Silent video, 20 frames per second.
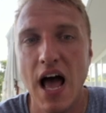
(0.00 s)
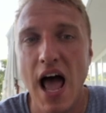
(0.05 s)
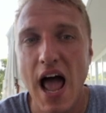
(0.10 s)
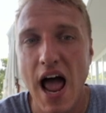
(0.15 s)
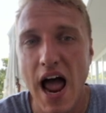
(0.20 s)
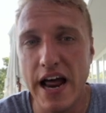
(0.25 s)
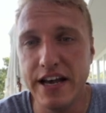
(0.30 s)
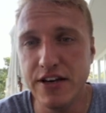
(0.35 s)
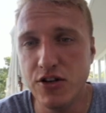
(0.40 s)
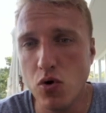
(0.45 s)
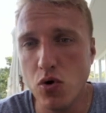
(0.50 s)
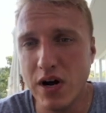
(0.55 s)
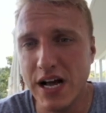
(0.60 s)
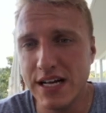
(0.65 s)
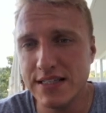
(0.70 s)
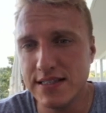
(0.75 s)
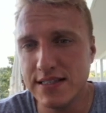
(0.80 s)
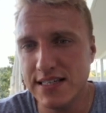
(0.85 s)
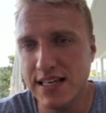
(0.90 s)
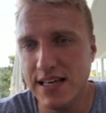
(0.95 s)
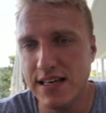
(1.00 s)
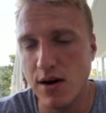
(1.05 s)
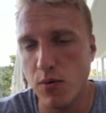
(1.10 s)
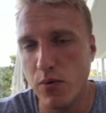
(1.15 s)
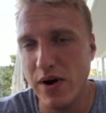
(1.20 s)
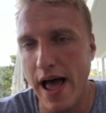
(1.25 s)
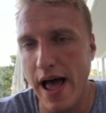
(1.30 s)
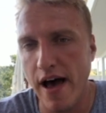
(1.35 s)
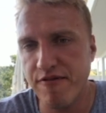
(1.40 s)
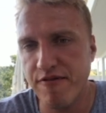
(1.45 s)
And you can see here, we
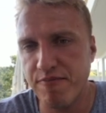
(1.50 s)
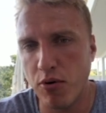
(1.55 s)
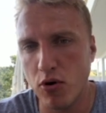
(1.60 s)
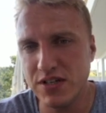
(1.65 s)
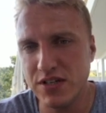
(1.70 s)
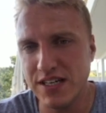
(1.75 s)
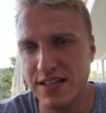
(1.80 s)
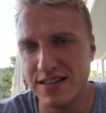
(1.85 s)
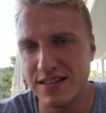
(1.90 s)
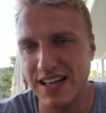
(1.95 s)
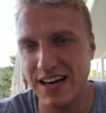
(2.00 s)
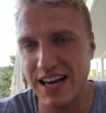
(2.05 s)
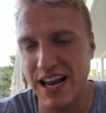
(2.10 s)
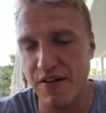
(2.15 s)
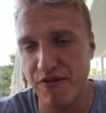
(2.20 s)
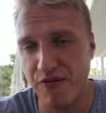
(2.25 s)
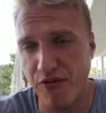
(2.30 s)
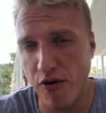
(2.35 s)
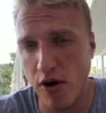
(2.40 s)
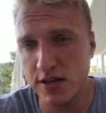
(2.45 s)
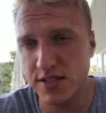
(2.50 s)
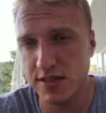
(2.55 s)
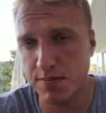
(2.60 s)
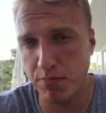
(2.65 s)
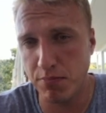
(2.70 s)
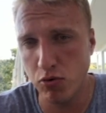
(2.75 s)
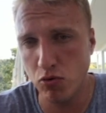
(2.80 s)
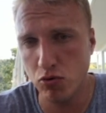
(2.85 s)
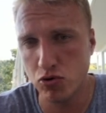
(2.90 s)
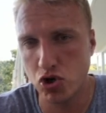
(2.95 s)
have put in the first
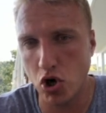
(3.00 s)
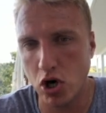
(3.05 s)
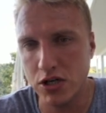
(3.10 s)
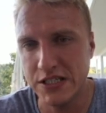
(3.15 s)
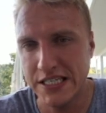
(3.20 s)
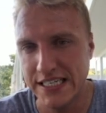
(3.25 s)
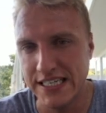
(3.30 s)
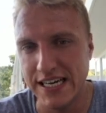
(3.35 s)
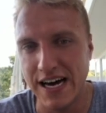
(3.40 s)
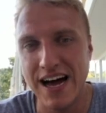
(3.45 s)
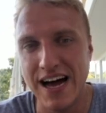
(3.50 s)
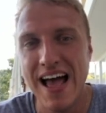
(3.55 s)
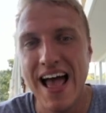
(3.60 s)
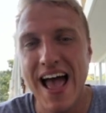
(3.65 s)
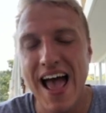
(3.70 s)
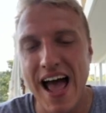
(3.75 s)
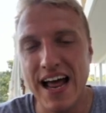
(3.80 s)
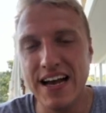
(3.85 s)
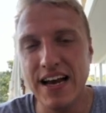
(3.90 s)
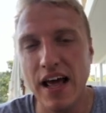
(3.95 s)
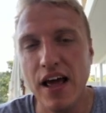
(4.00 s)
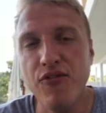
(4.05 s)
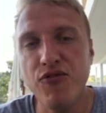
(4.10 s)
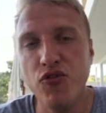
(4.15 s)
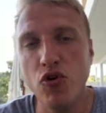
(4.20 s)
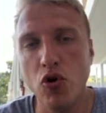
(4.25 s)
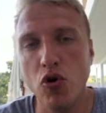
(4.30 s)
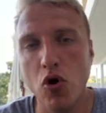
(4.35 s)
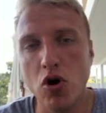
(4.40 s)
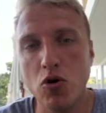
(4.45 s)
blue dot here. And if
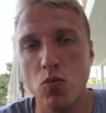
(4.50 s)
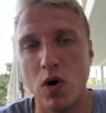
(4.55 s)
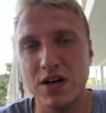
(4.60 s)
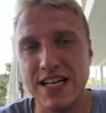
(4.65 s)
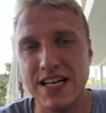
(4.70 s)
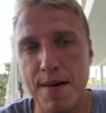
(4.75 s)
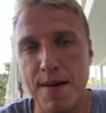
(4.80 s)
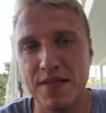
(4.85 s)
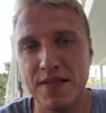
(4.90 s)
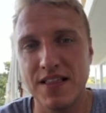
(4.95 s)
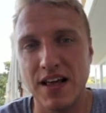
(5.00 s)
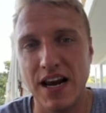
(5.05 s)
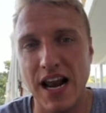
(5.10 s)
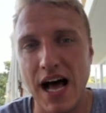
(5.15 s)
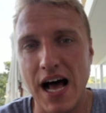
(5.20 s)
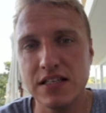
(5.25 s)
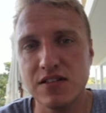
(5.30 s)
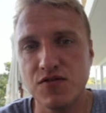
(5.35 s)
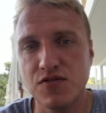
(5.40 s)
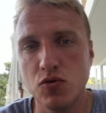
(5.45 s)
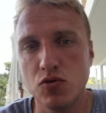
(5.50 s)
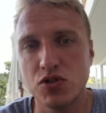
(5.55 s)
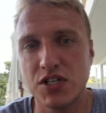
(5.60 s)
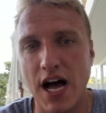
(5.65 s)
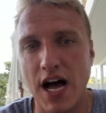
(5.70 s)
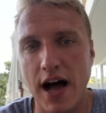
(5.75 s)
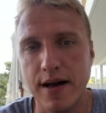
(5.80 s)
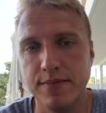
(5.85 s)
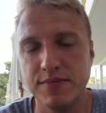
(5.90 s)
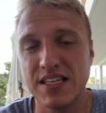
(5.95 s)
you look what happened the last few
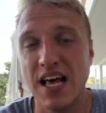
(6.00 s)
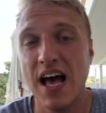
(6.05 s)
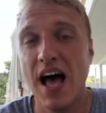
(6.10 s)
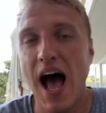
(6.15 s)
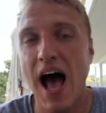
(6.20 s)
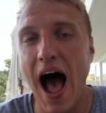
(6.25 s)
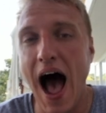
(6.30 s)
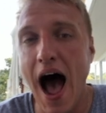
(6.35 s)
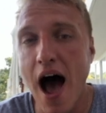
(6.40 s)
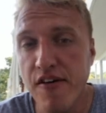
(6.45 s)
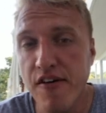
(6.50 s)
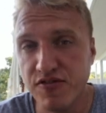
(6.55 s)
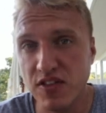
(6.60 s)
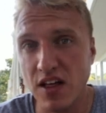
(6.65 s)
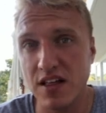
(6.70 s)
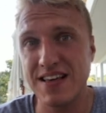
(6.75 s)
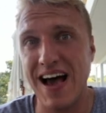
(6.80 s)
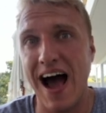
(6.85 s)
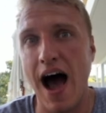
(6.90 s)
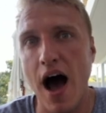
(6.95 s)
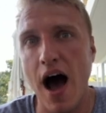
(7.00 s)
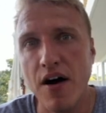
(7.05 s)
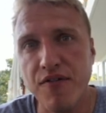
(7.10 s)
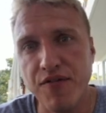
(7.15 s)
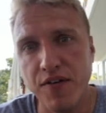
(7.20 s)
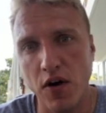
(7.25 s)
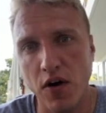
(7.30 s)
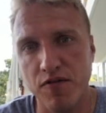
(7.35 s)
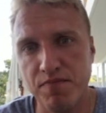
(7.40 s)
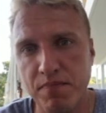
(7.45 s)
times after the
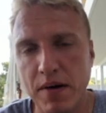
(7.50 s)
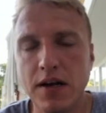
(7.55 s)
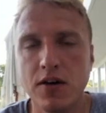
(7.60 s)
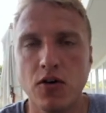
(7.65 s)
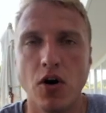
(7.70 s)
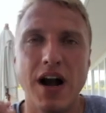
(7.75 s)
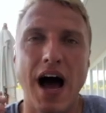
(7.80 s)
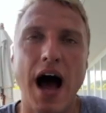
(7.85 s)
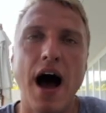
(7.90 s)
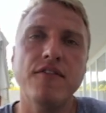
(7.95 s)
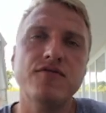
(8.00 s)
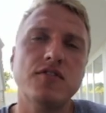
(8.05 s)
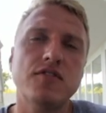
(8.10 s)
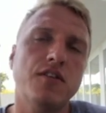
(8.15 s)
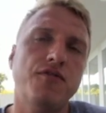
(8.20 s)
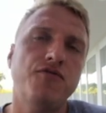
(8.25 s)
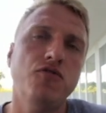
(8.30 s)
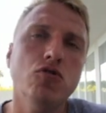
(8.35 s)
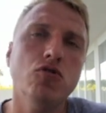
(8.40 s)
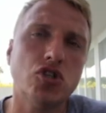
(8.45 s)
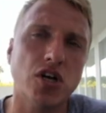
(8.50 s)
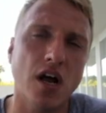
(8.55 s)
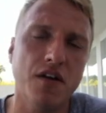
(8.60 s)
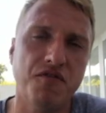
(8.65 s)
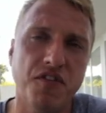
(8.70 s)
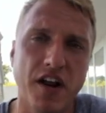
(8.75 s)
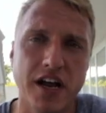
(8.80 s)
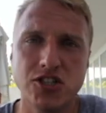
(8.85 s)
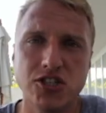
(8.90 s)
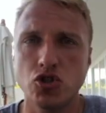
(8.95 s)
halving of Bitcoin, after the future
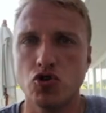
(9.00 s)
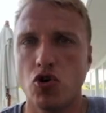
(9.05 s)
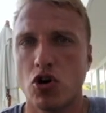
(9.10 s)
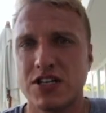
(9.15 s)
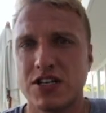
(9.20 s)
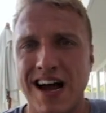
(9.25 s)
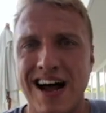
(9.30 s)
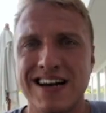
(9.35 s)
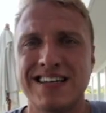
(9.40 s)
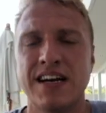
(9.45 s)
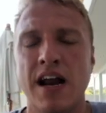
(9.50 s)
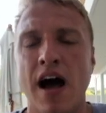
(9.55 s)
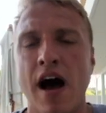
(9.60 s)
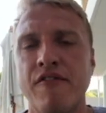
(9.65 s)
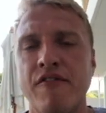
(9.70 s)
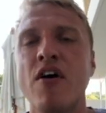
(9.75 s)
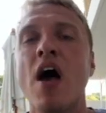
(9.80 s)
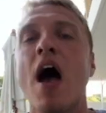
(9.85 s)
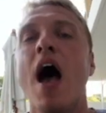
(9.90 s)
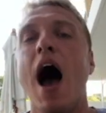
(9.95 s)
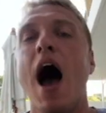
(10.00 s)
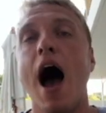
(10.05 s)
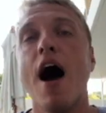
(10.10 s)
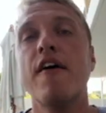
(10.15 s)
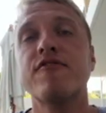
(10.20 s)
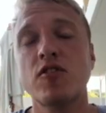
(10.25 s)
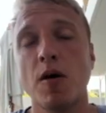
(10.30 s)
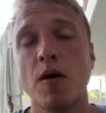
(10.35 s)
inflation got cut in half, after